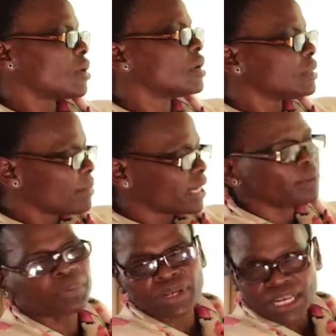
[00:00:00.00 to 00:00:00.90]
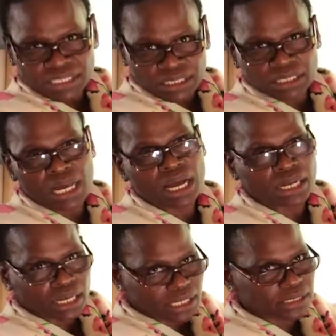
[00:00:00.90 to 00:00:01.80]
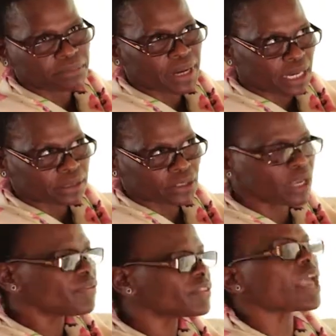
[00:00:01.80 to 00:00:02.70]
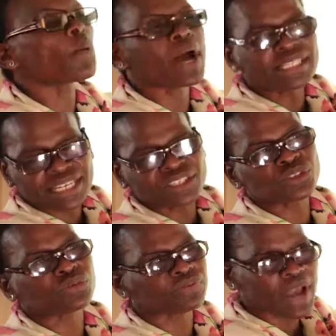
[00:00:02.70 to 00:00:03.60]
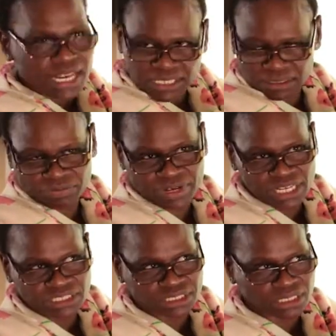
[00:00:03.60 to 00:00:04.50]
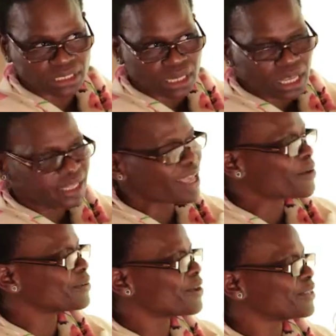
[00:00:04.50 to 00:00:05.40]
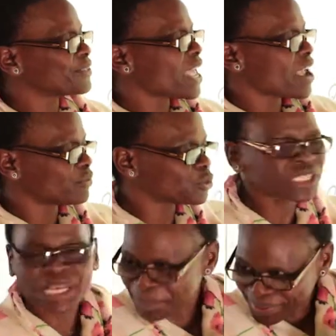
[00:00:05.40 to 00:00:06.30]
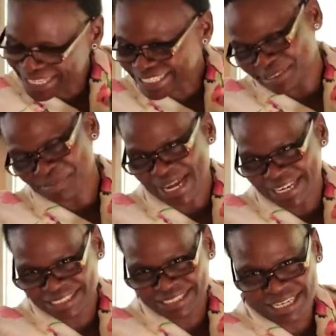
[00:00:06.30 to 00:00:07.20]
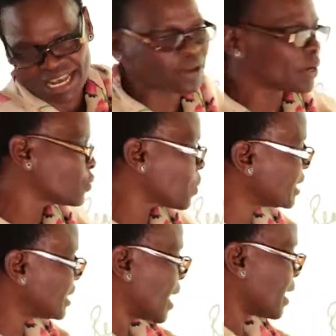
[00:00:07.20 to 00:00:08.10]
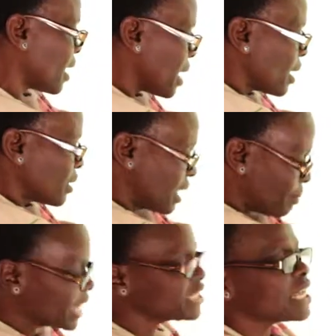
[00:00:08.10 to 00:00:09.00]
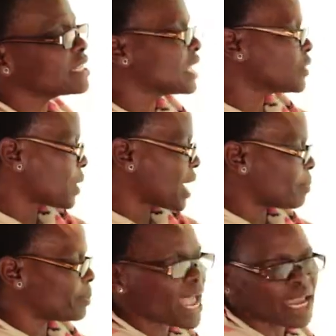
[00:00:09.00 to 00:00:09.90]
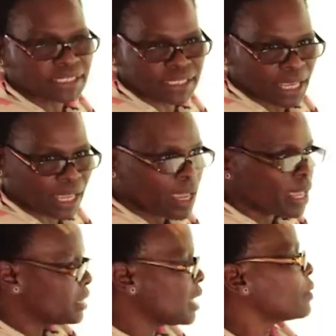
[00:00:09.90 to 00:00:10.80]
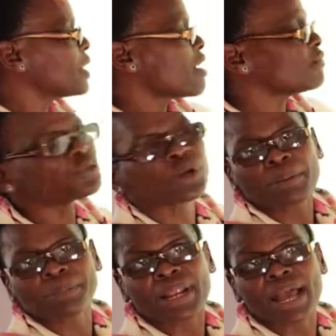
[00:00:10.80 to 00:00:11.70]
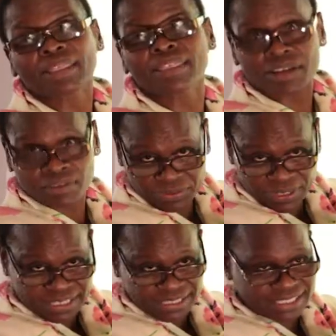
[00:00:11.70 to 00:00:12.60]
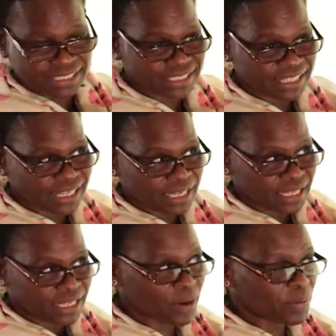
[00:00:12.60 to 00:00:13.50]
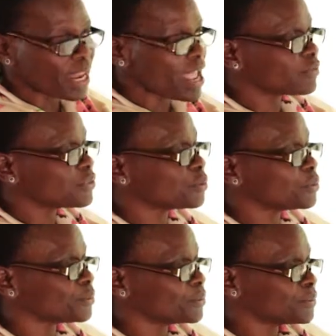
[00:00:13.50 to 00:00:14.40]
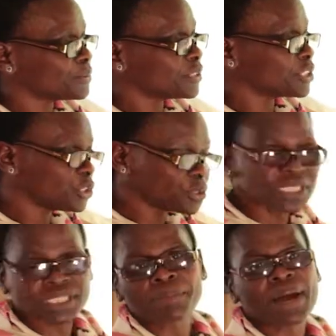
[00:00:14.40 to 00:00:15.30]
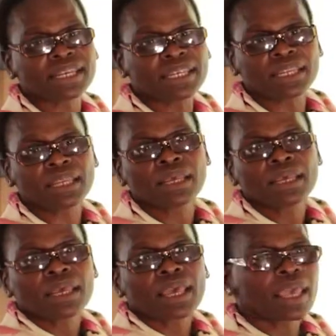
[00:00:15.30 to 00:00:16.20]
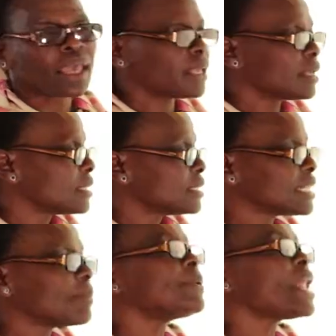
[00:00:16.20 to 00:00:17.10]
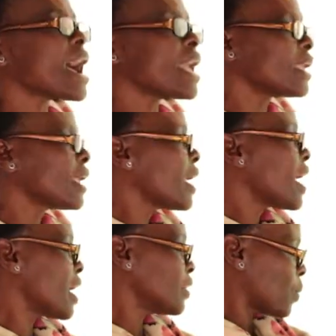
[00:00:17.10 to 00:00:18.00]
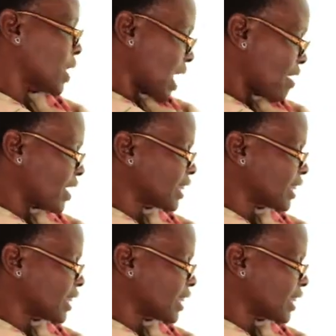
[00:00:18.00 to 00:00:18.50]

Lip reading: on manipulating the aggregate demand. So if they wanted to fight inflation, they would also have to suppress demand. In other words, the measures that were applied here, they would have to apply the reverse. They would have to reduce the money supply, and whatever